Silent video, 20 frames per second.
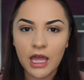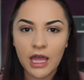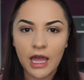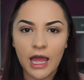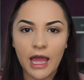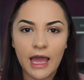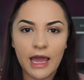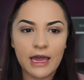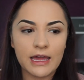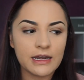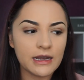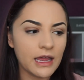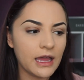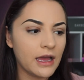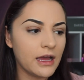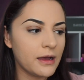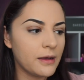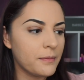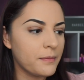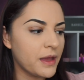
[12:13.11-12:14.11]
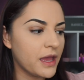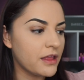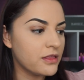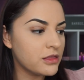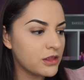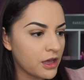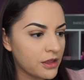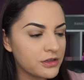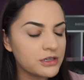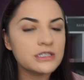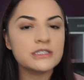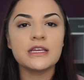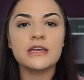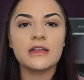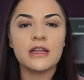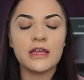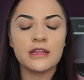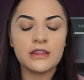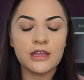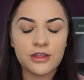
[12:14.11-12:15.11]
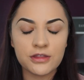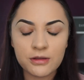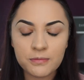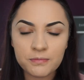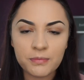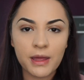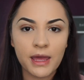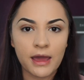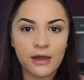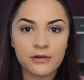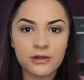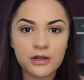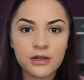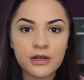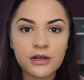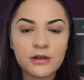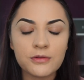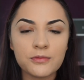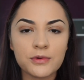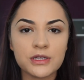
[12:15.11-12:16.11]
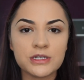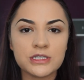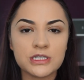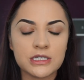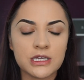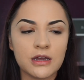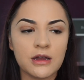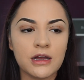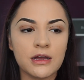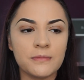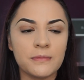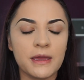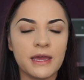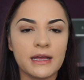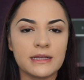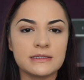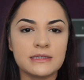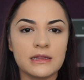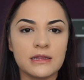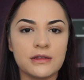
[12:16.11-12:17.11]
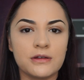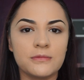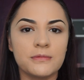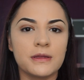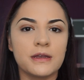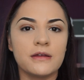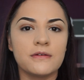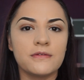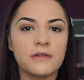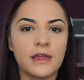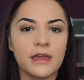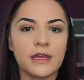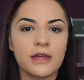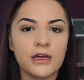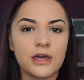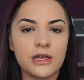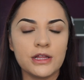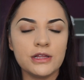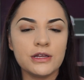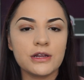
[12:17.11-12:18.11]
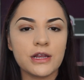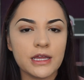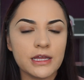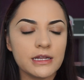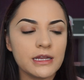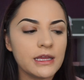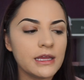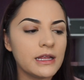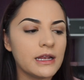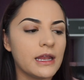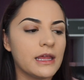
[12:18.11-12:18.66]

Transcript: add another powder, which it has a little bit of like color in it.